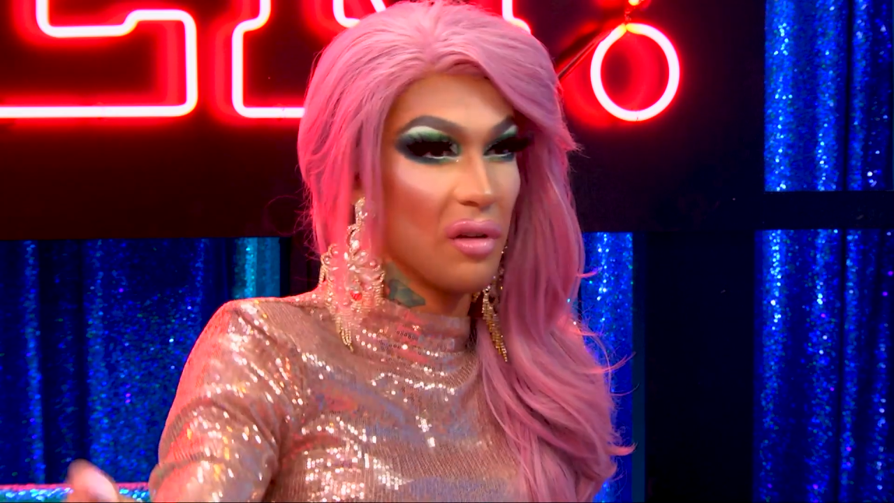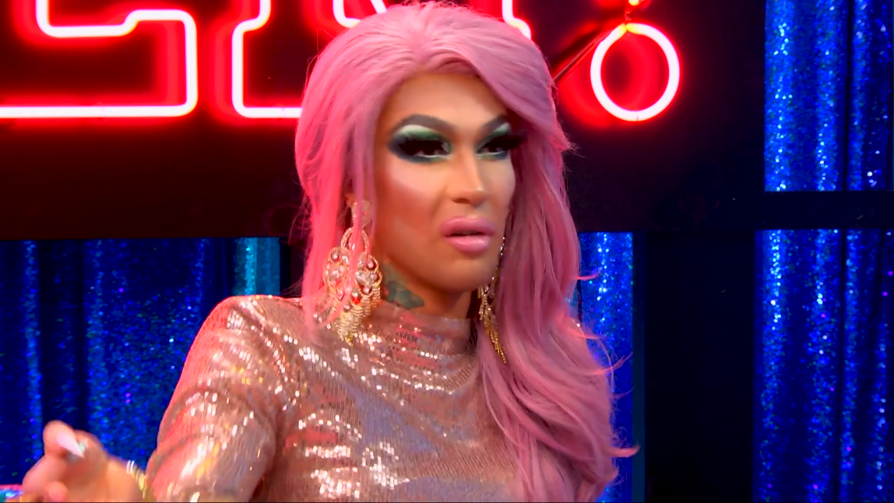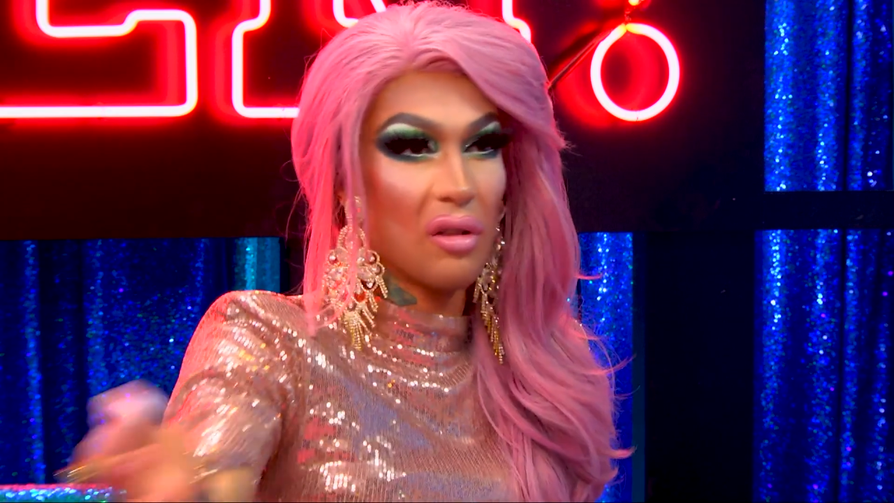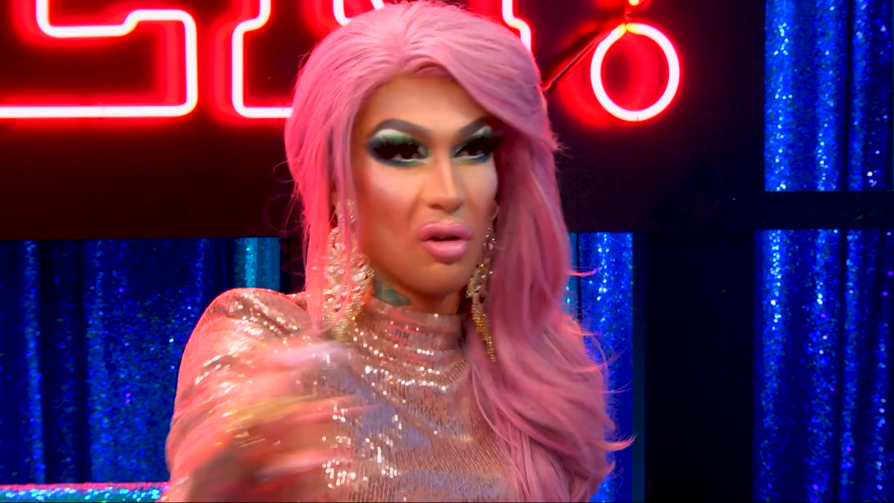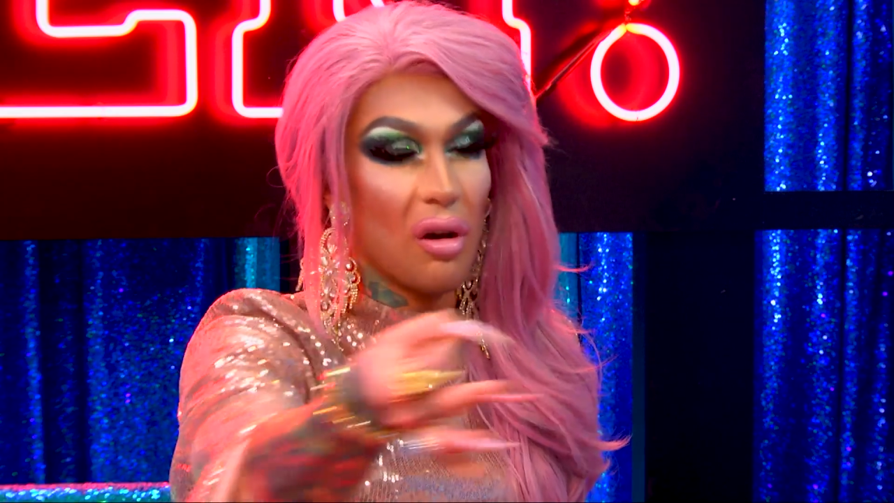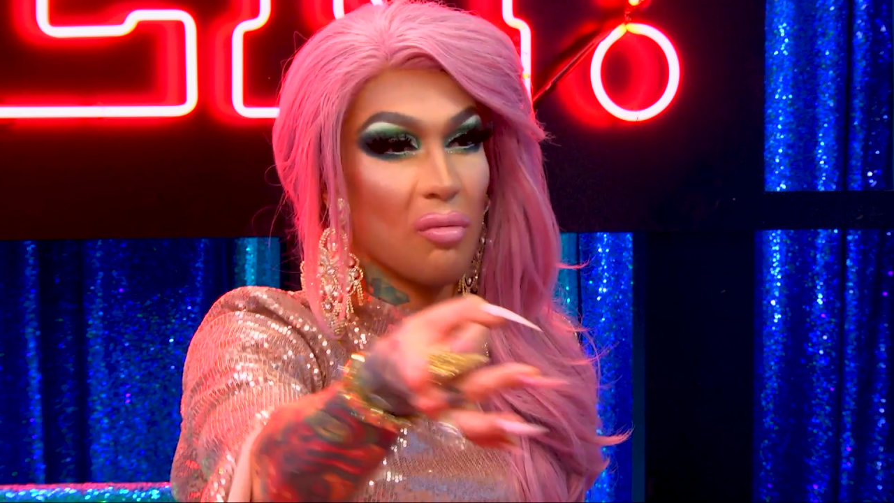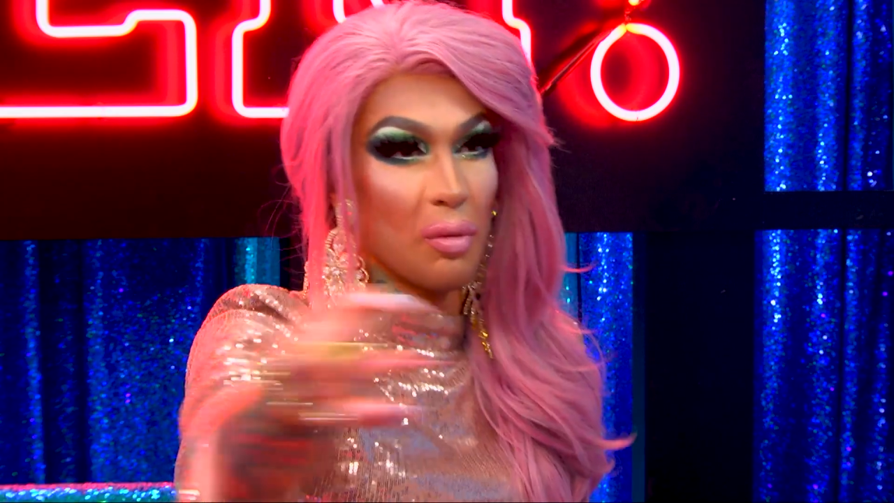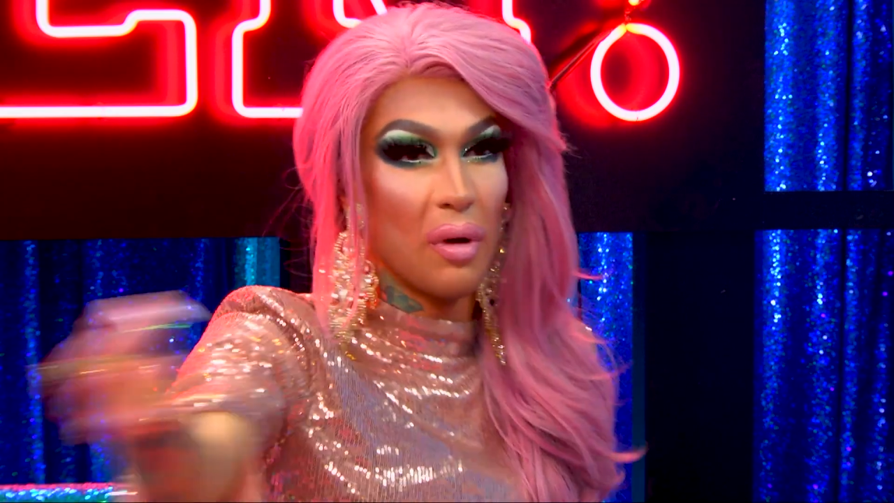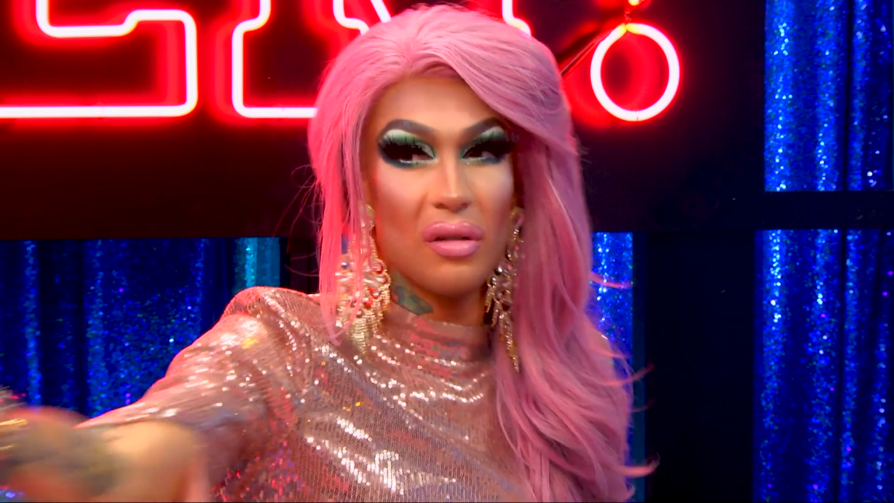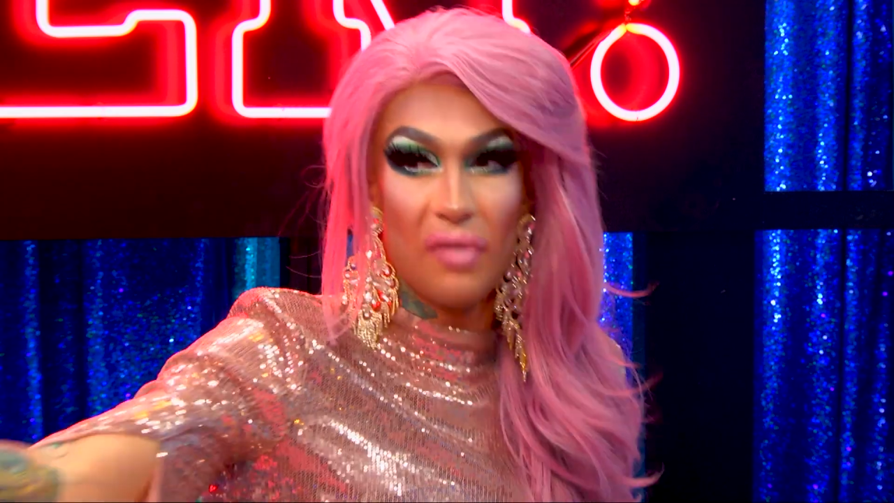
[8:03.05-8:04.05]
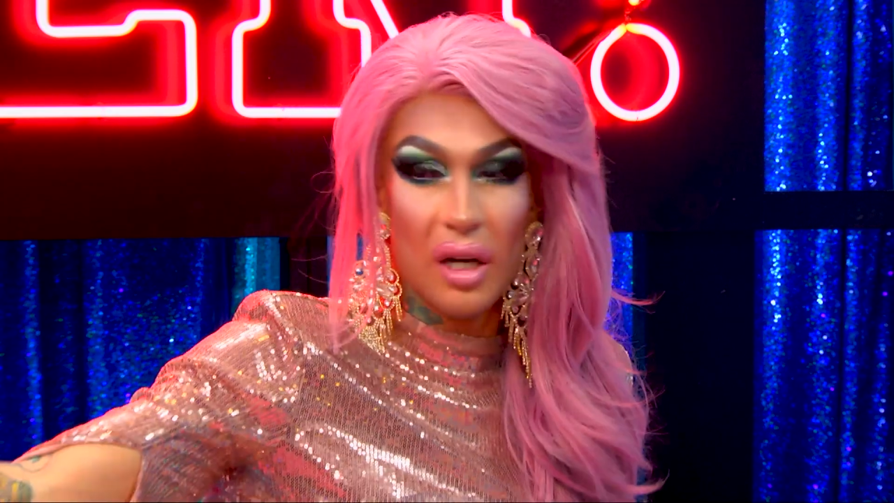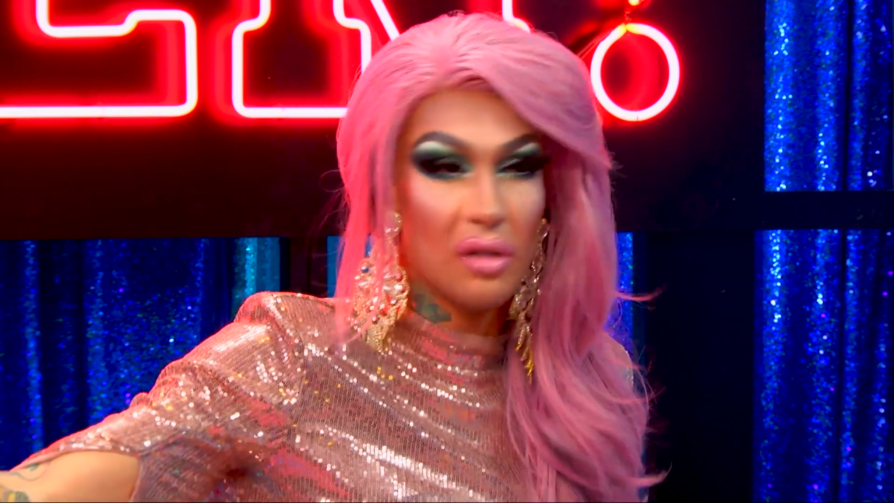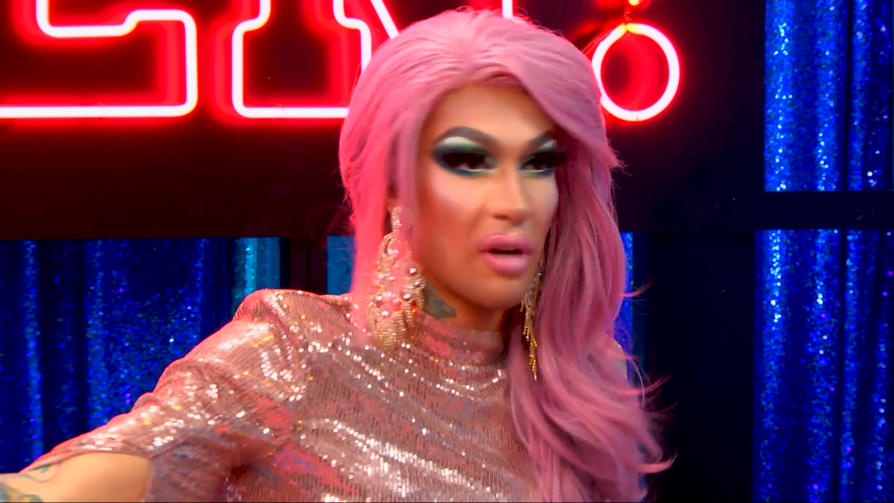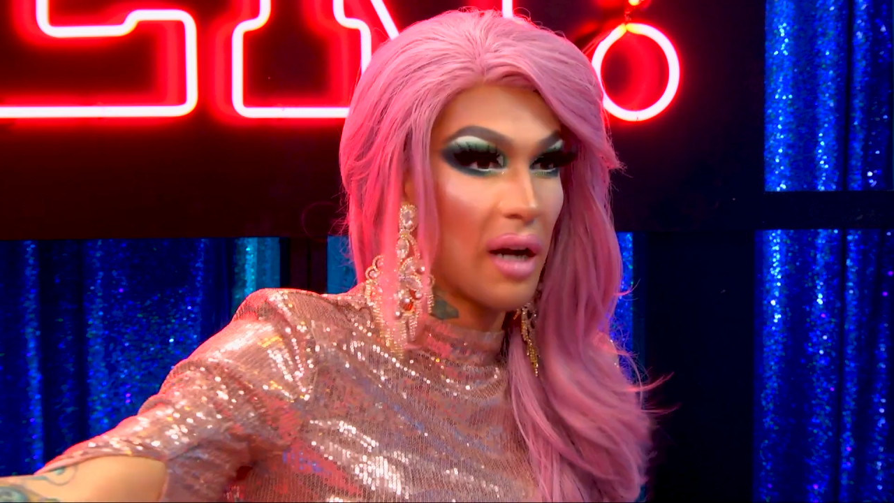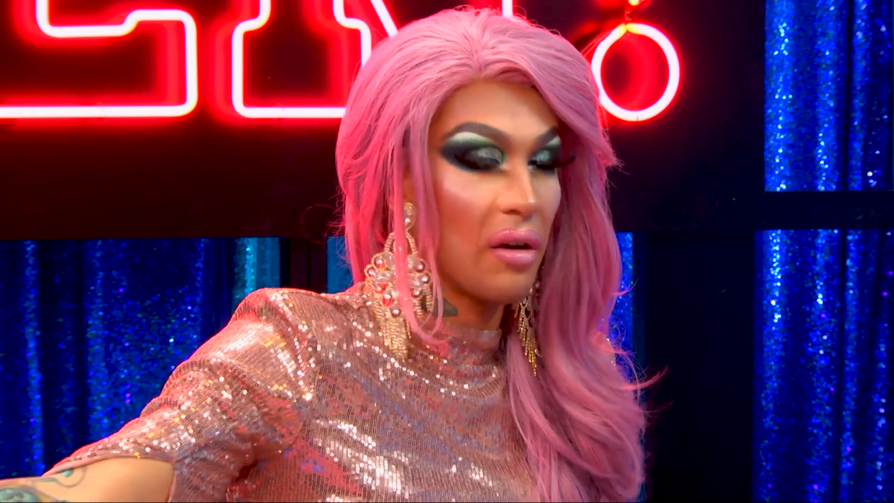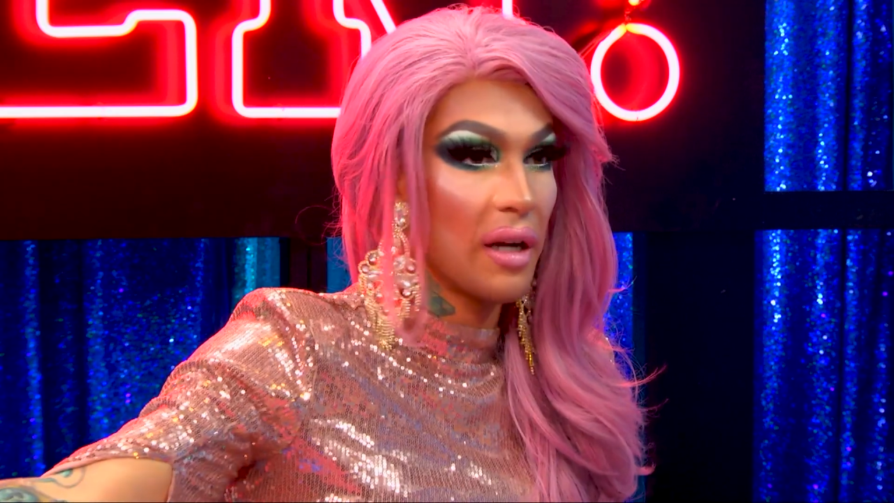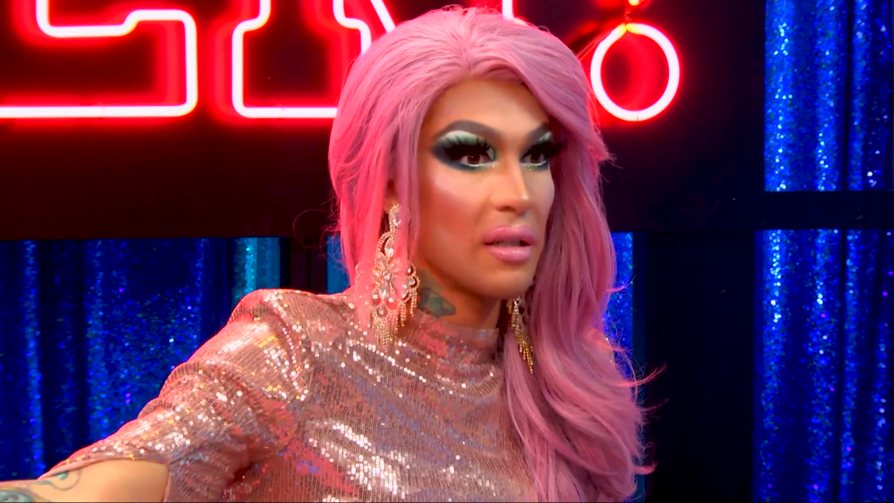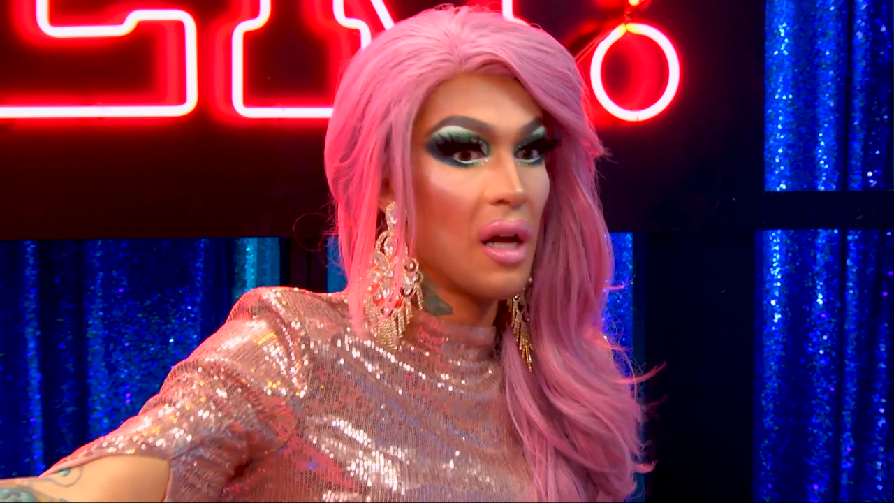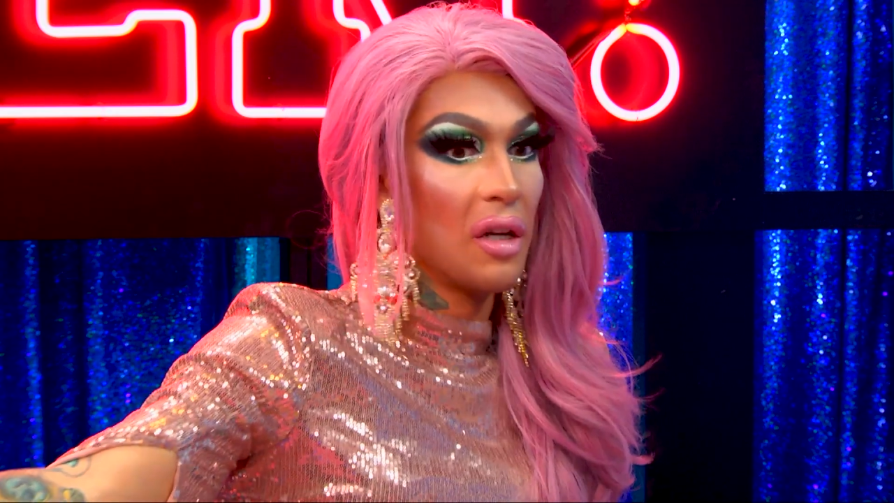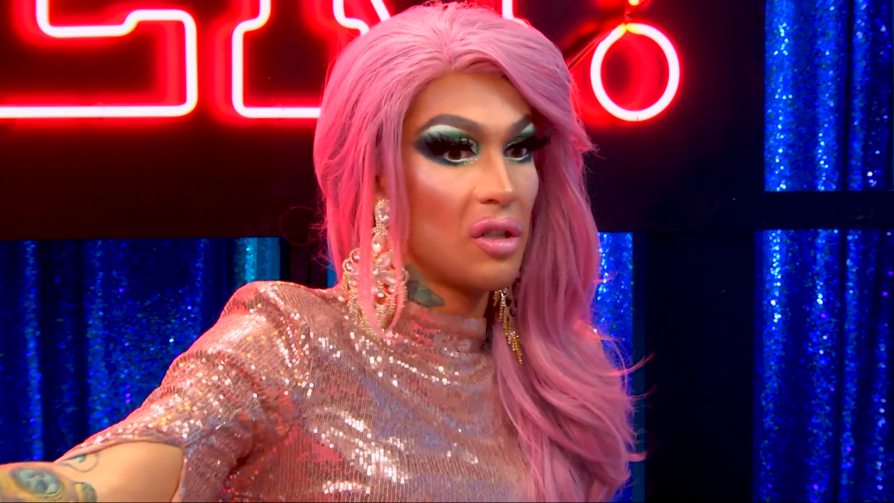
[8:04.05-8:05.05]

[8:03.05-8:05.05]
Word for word: Look, you're on RuPaul's fucking Drag Race.